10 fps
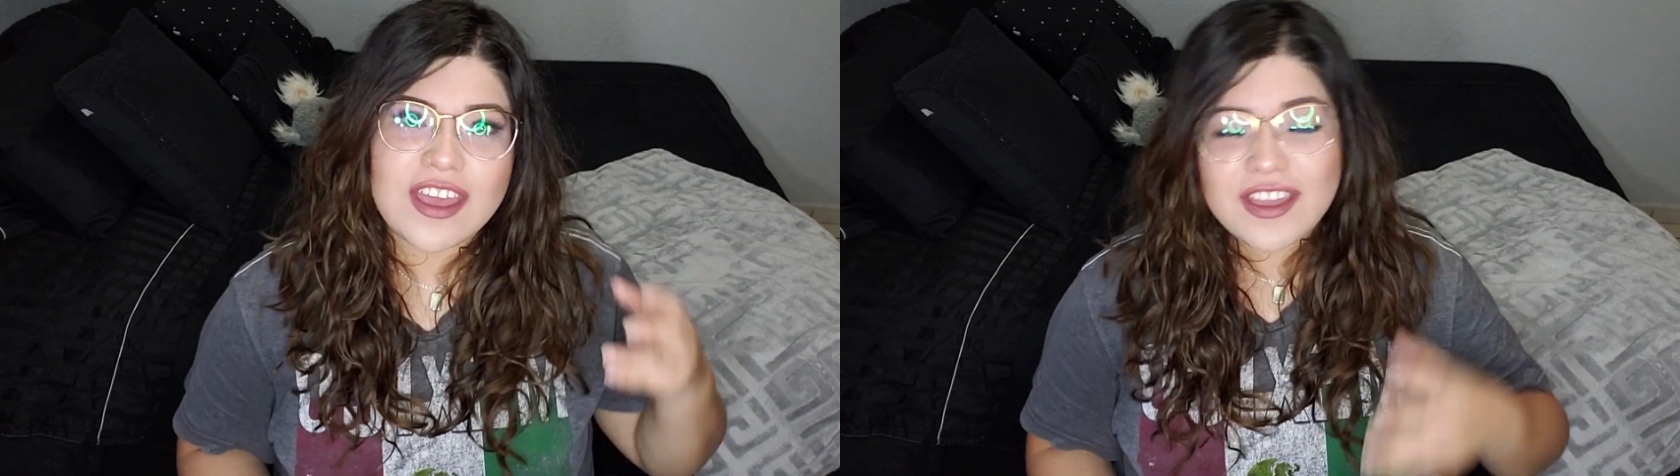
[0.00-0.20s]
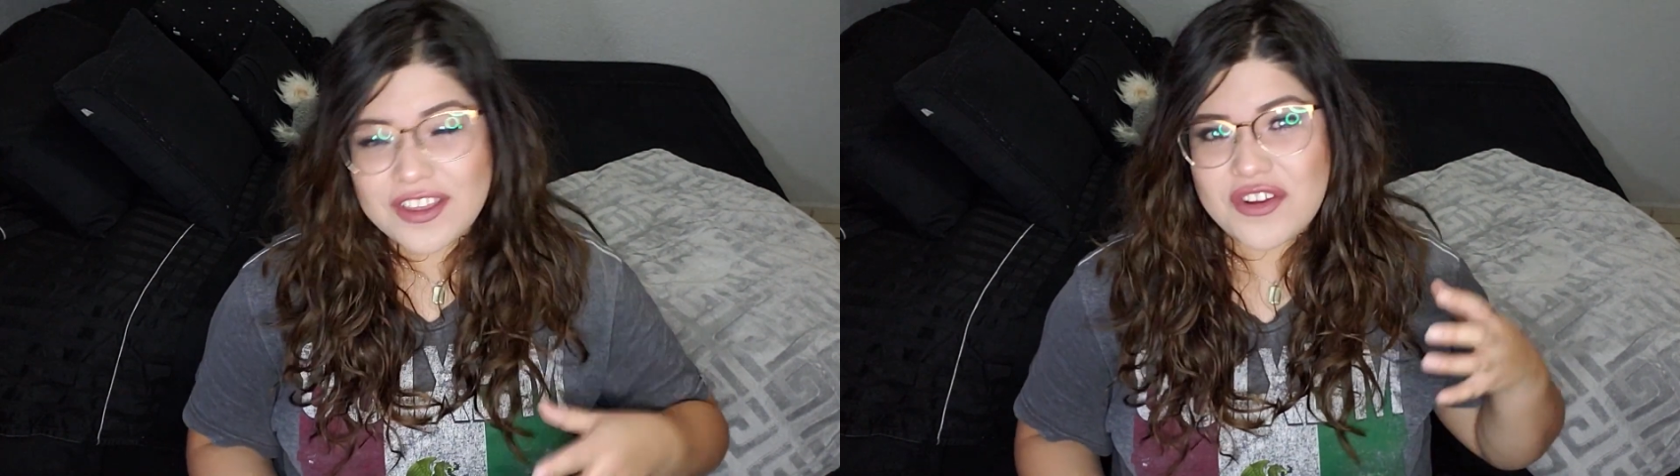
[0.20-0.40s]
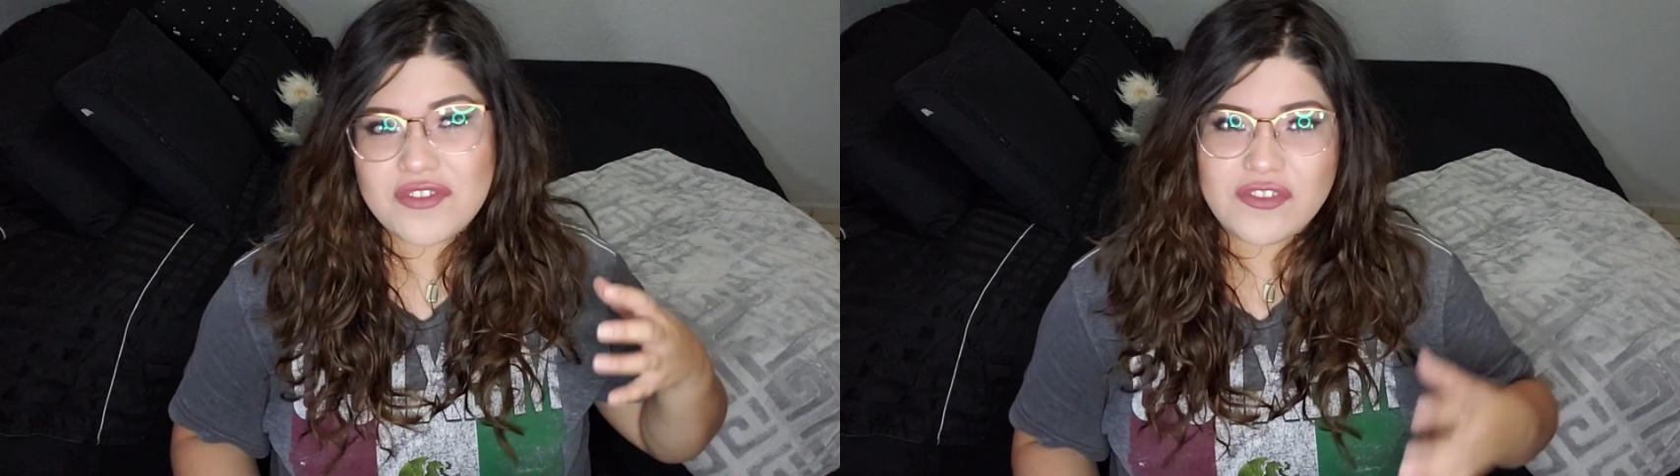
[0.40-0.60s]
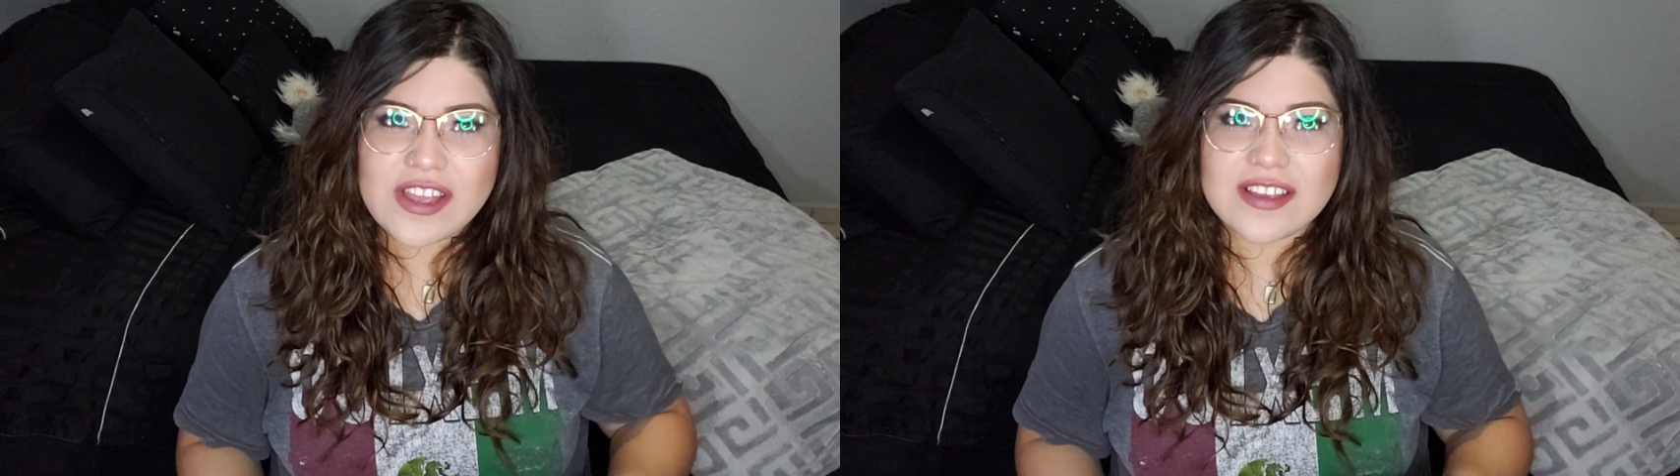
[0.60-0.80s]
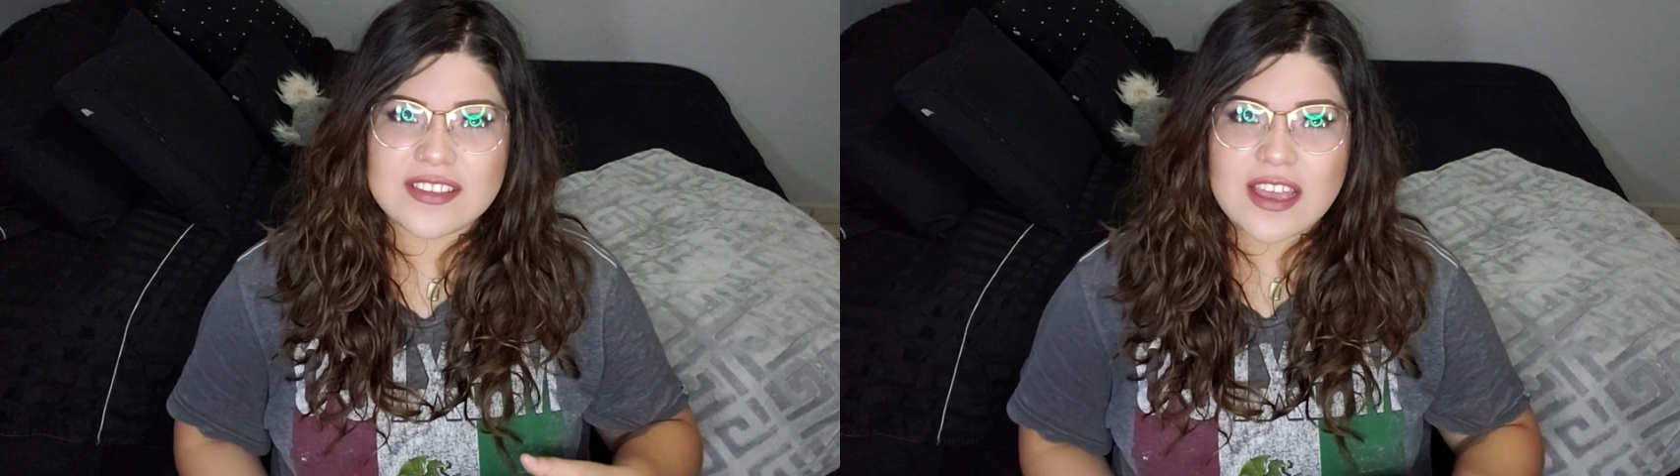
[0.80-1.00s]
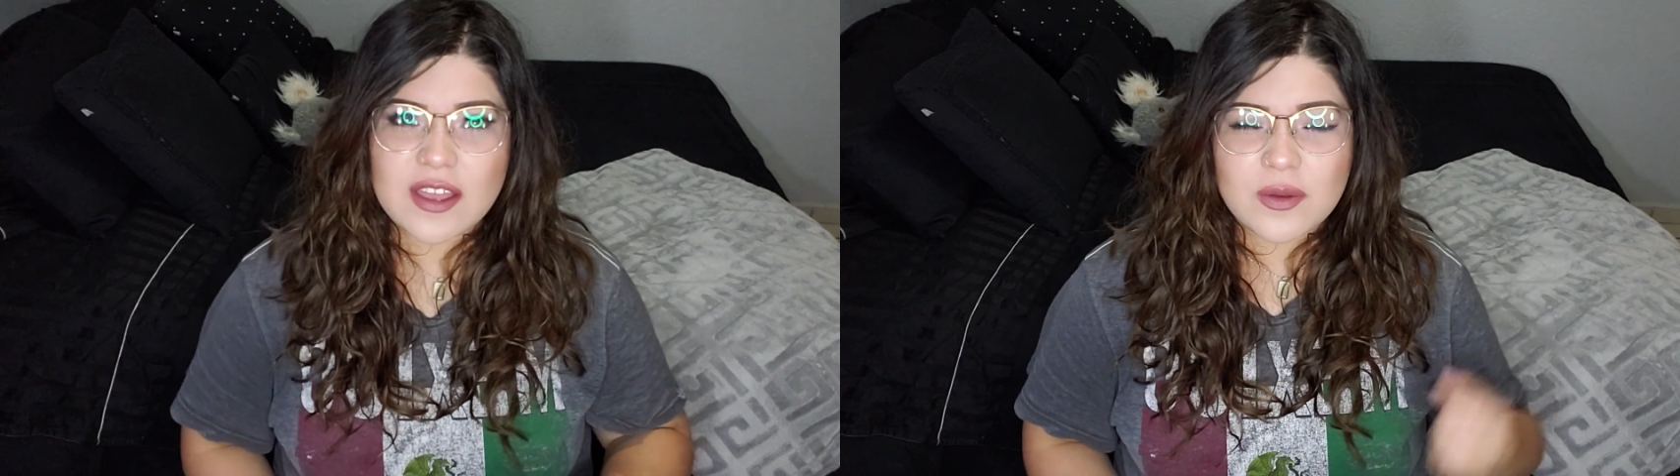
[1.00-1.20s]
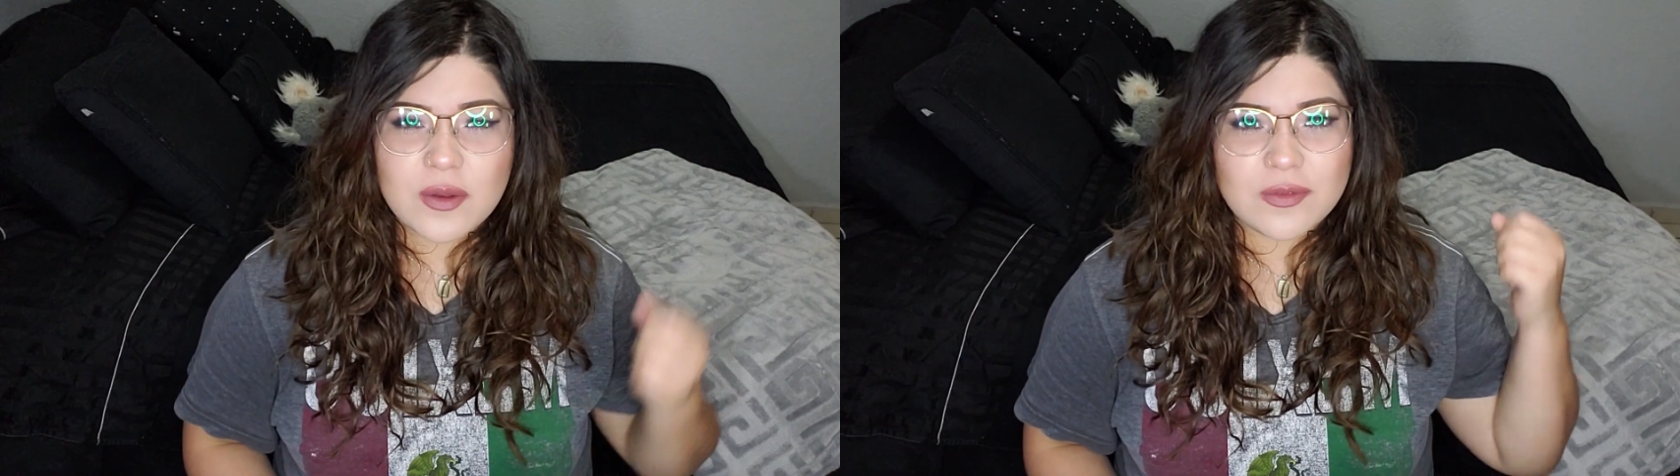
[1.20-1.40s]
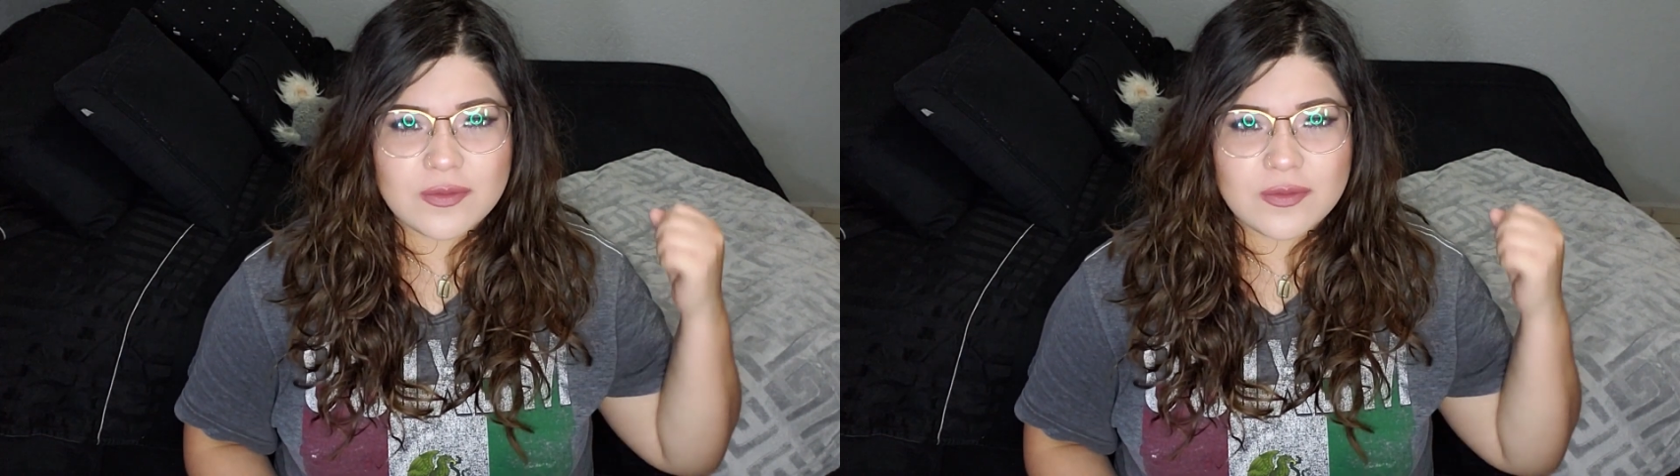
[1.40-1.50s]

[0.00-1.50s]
in your face, like,